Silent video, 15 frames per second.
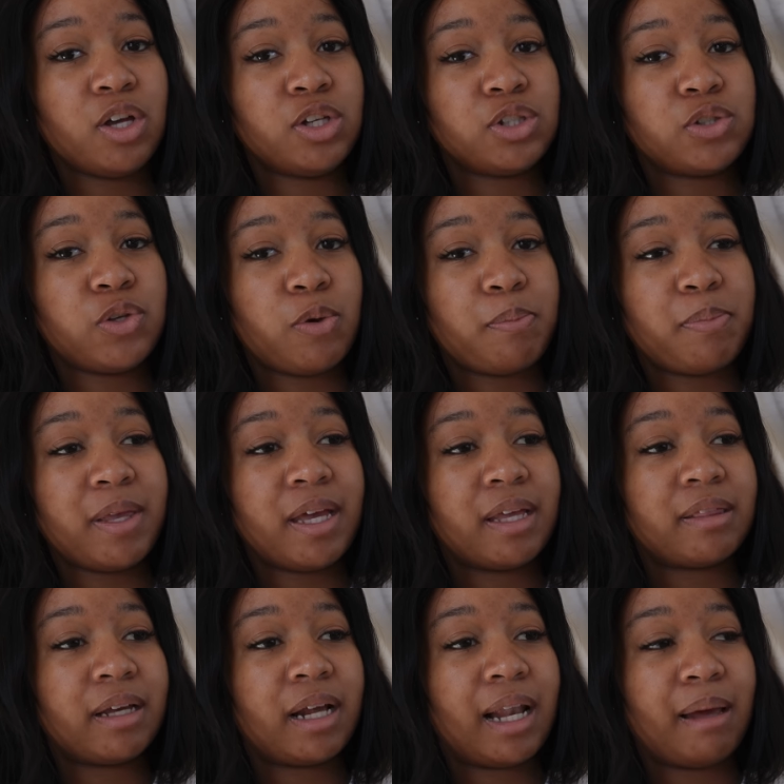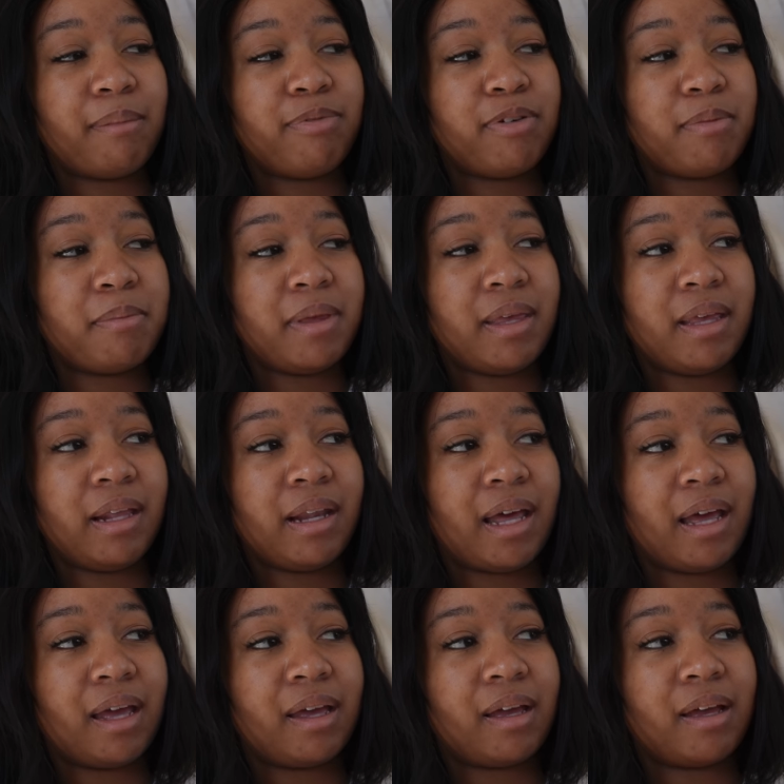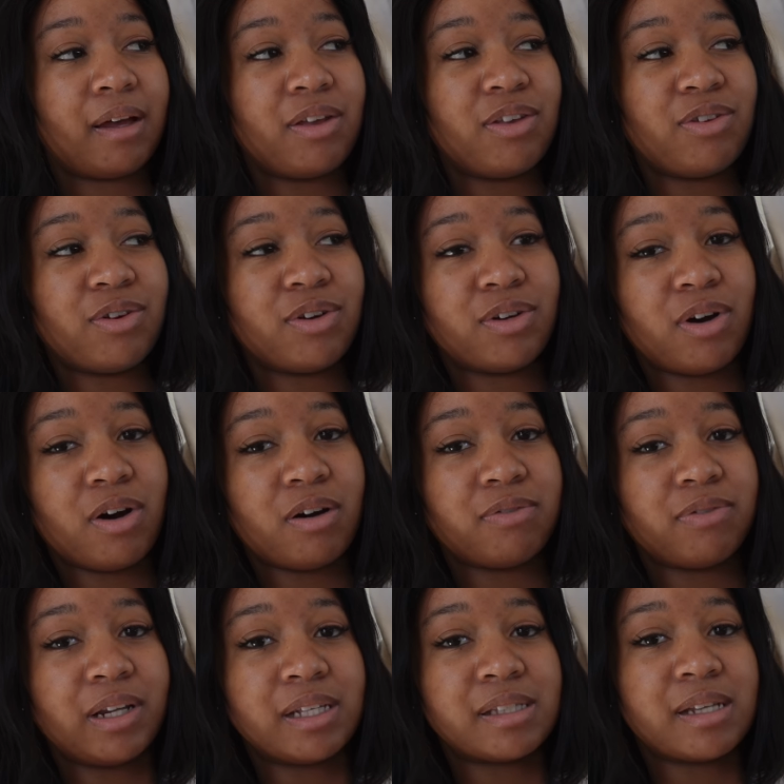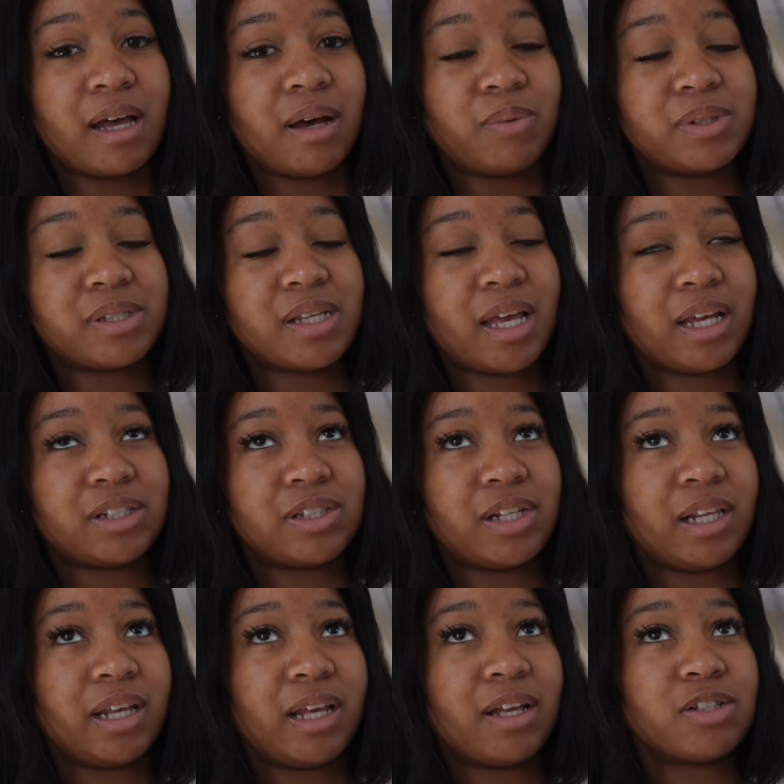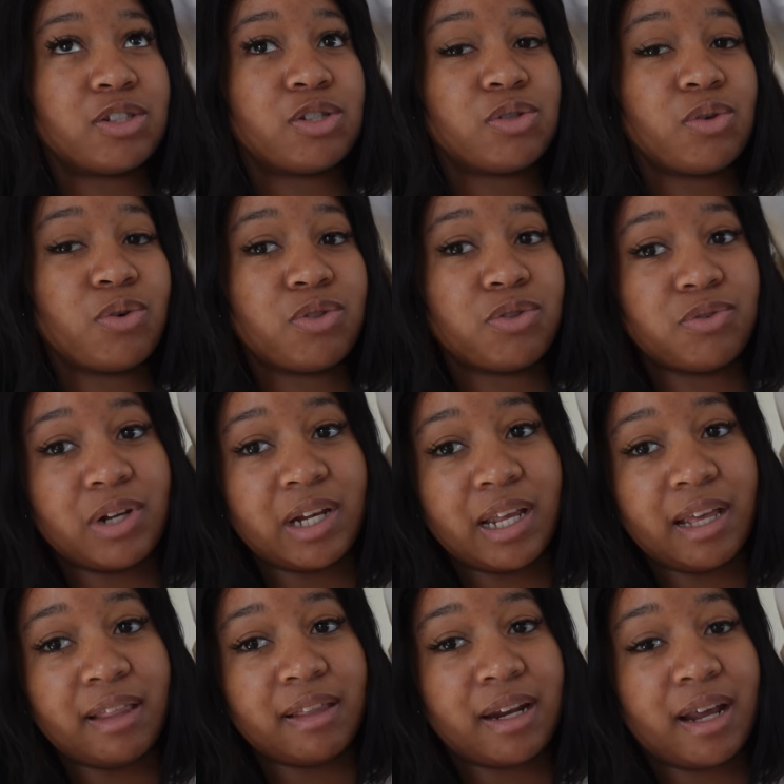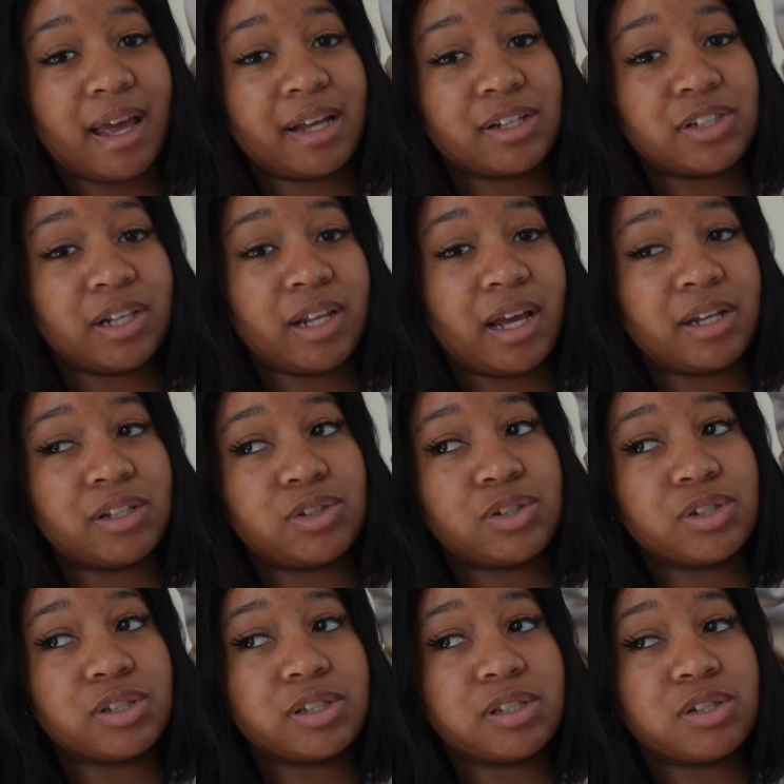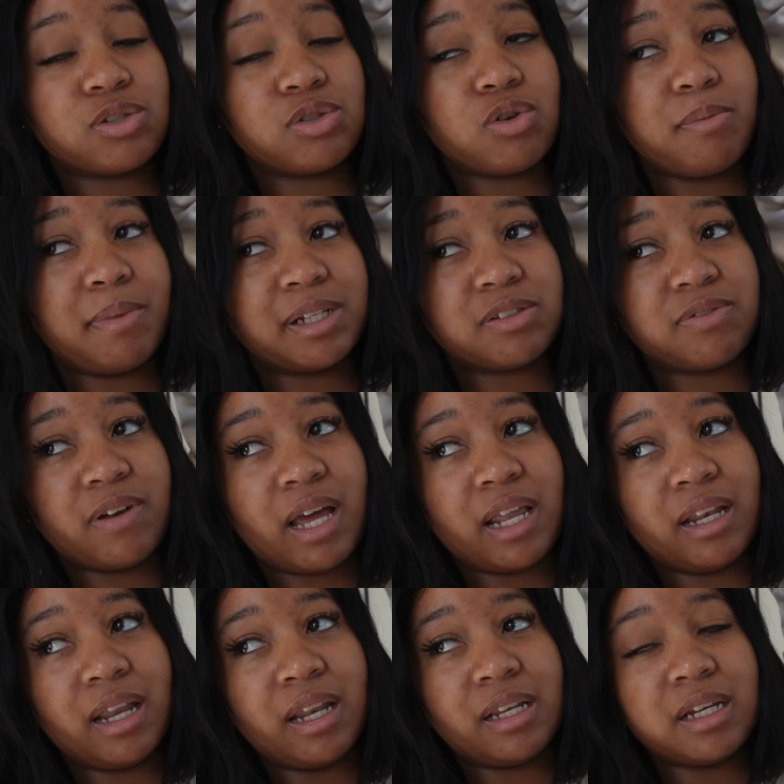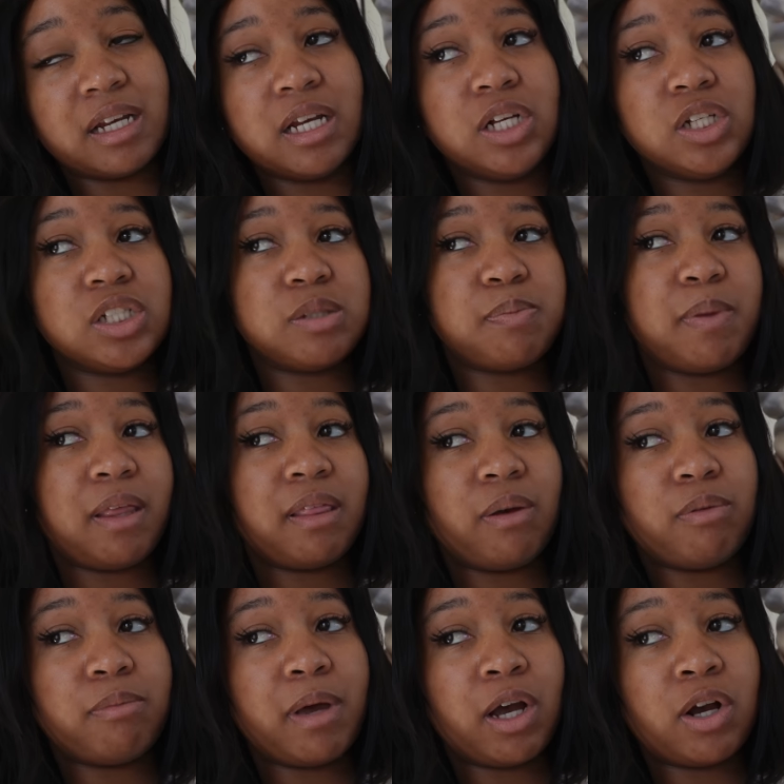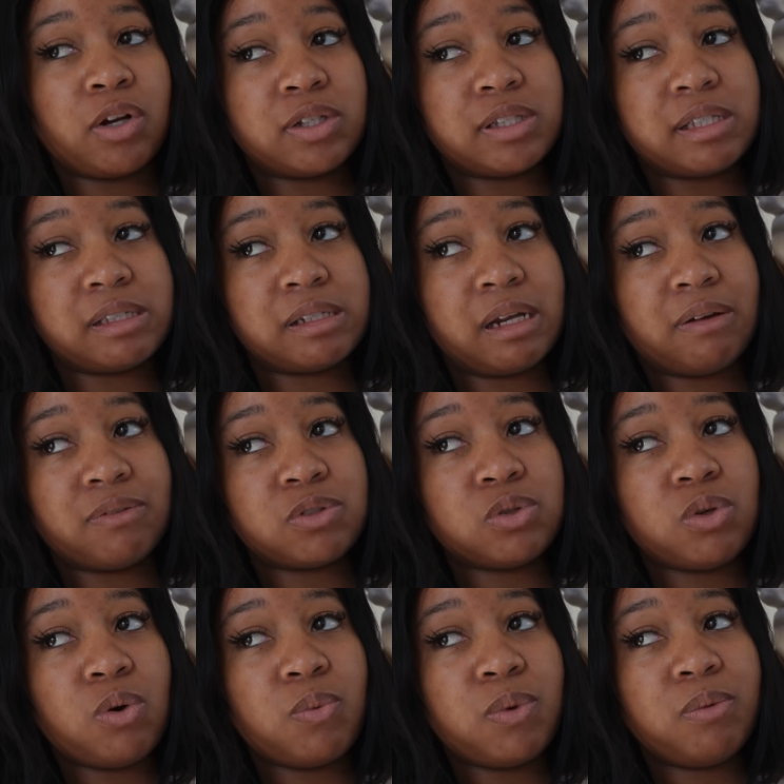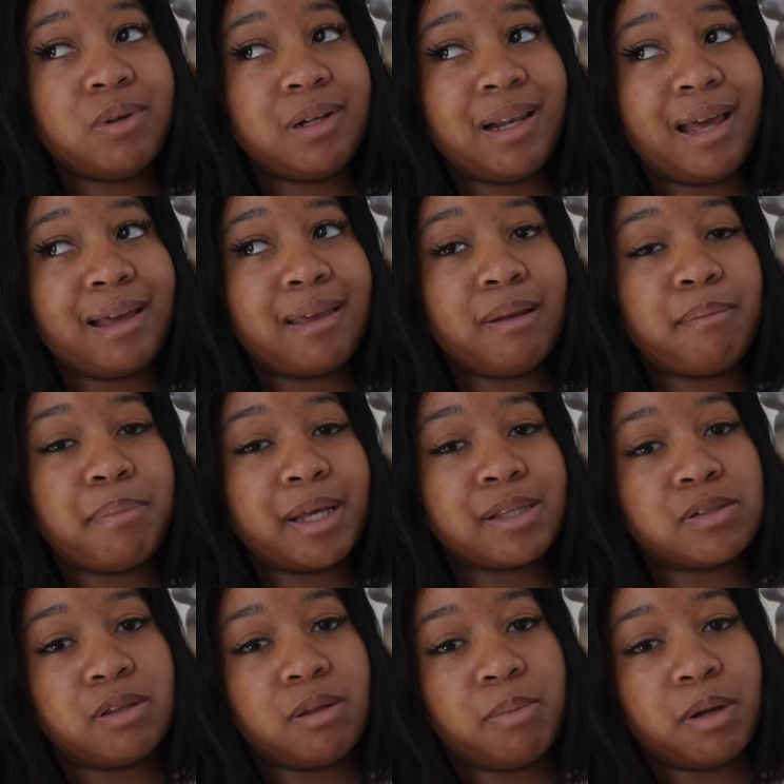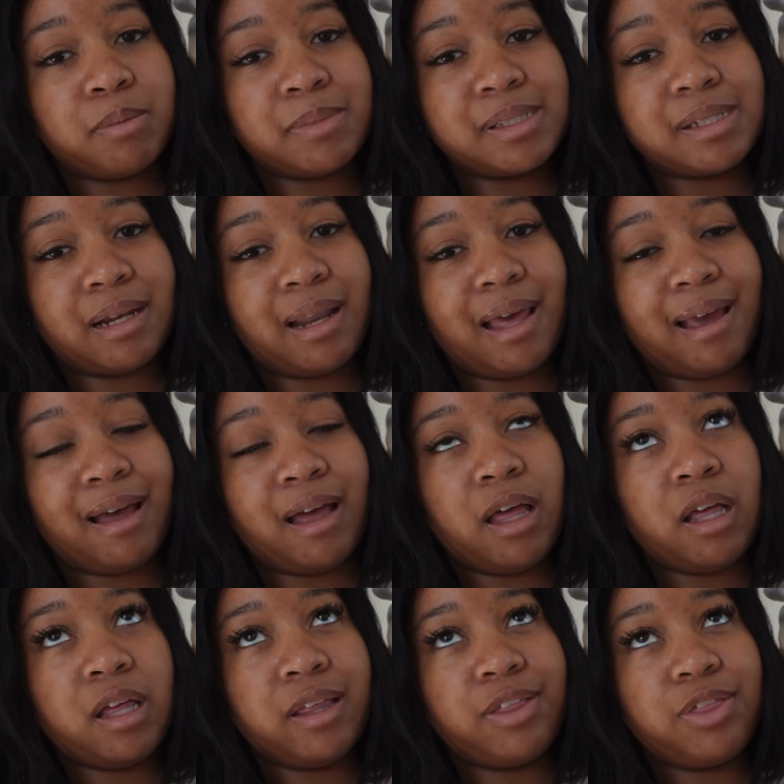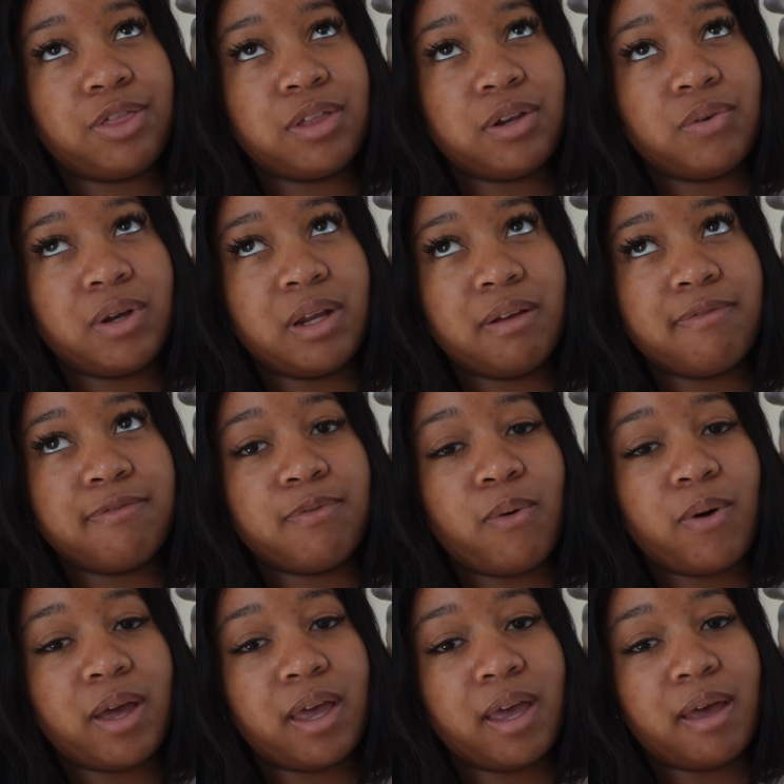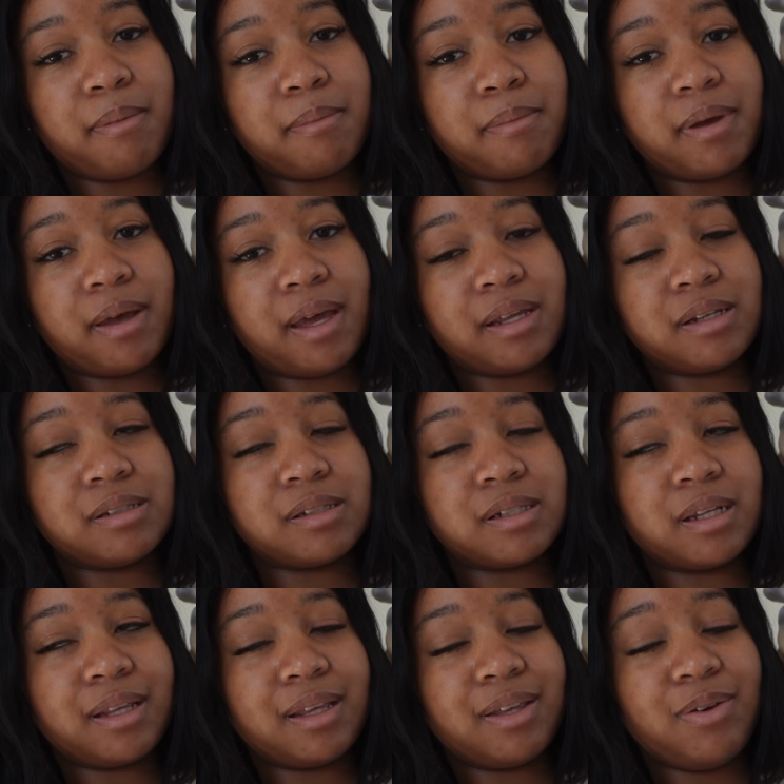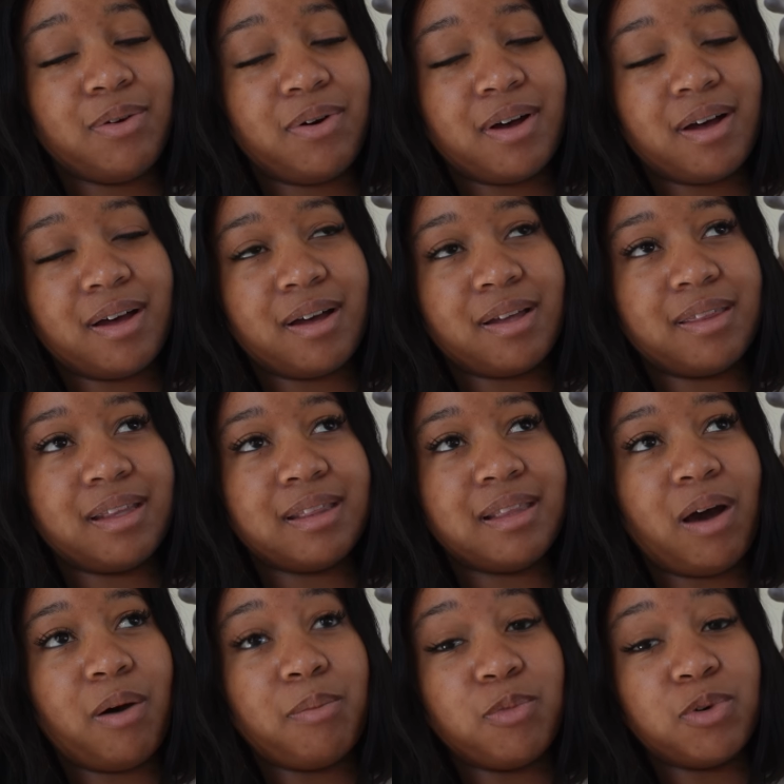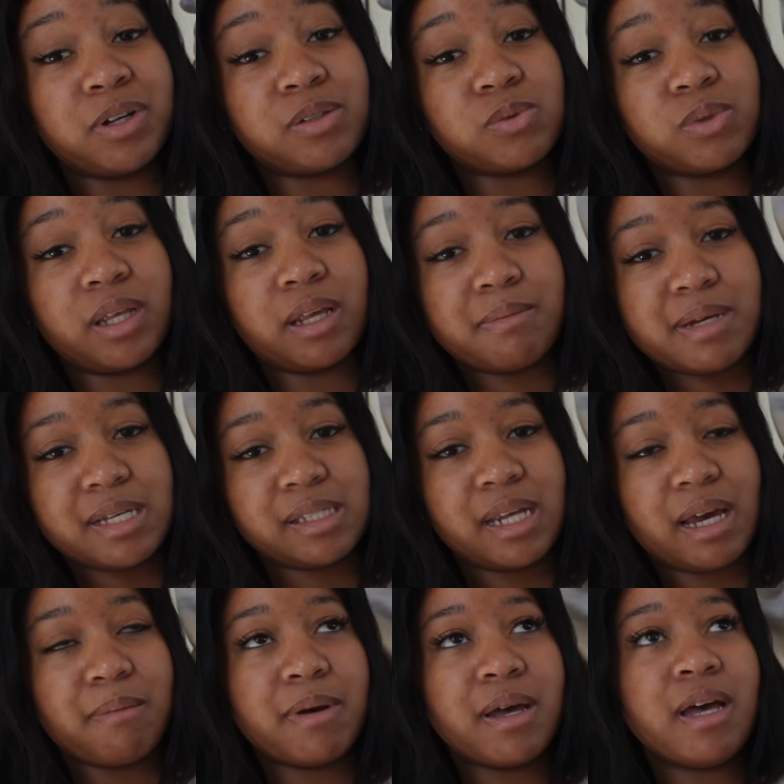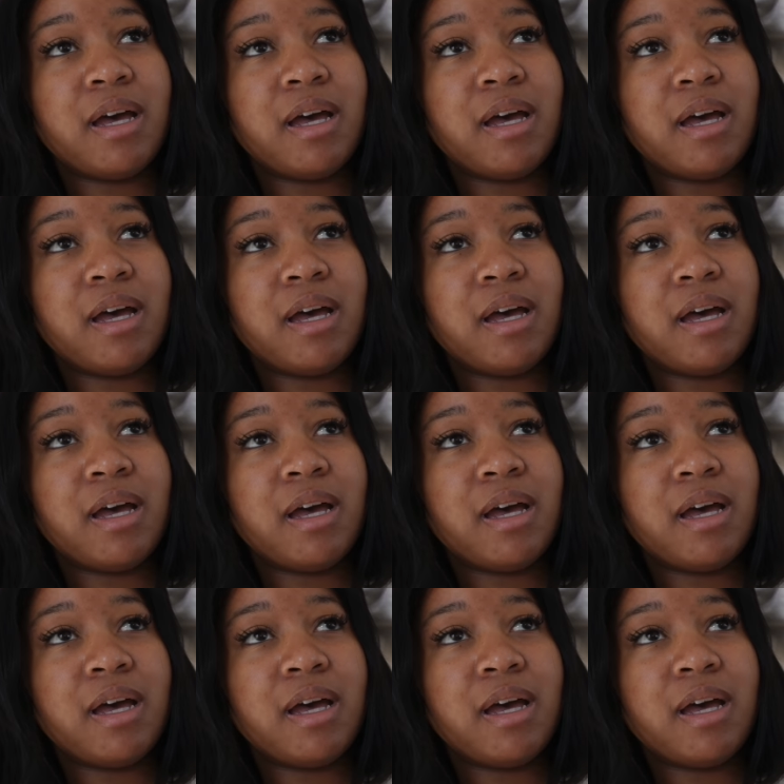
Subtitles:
So being at the club for me, like a year and a half later, was actually so thrilling that I actually had just so much fun and just being there with my girls and stuff. So we would like get back to the apartment at like 3-4 a.m. and then our mornings would get messed up.